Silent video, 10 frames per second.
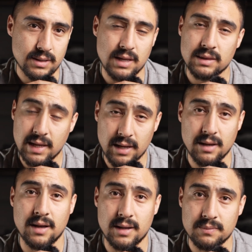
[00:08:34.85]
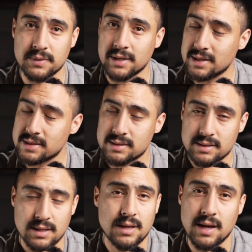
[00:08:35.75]
And thank God,
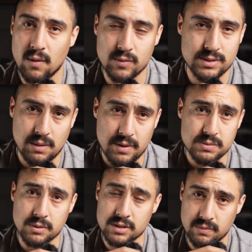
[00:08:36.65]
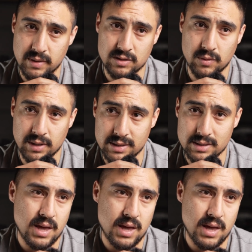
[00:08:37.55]
because I wasn't the best person in my 20s.